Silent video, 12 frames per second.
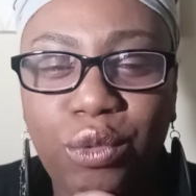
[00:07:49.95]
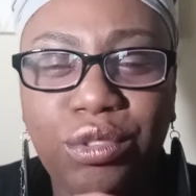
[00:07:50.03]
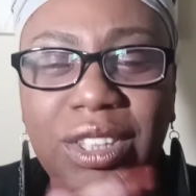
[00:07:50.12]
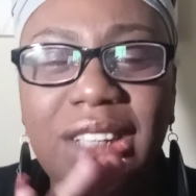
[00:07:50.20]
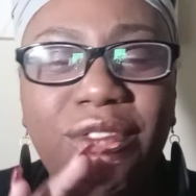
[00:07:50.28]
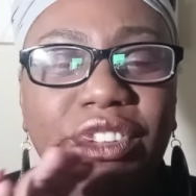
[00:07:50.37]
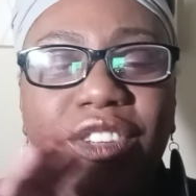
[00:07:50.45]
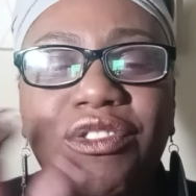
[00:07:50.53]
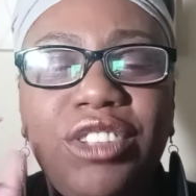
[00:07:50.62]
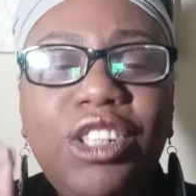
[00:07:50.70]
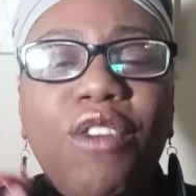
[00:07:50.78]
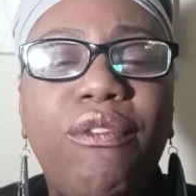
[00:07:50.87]

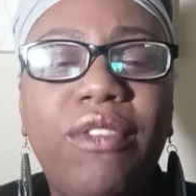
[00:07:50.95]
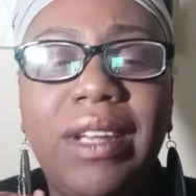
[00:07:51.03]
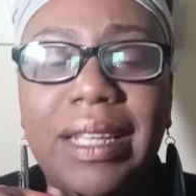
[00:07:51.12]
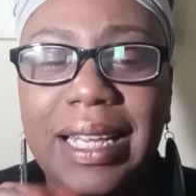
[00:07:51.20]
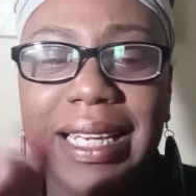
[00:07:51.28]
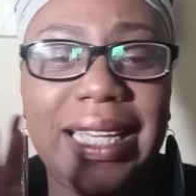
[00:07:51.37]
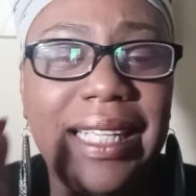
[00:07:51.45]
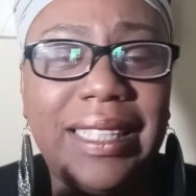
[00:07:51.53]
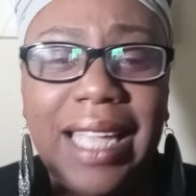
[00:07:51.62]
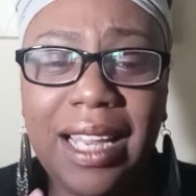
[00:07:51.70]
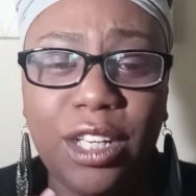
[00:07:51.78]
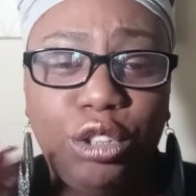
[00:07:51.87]
Still feeling the need
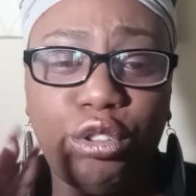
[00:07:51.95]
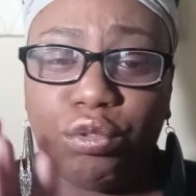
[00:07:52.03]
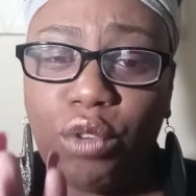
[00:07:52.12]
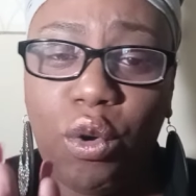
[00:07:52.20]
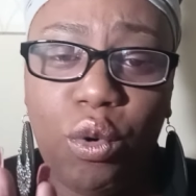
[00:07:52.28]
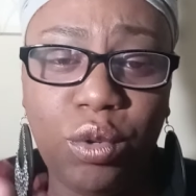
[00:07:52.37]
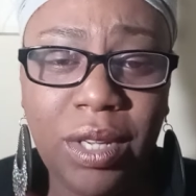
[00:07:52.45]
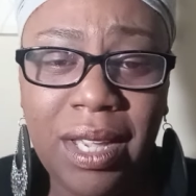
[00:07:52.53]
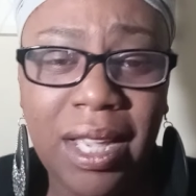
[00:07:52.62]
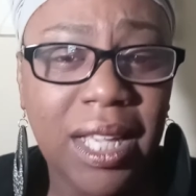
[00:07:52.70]
to have control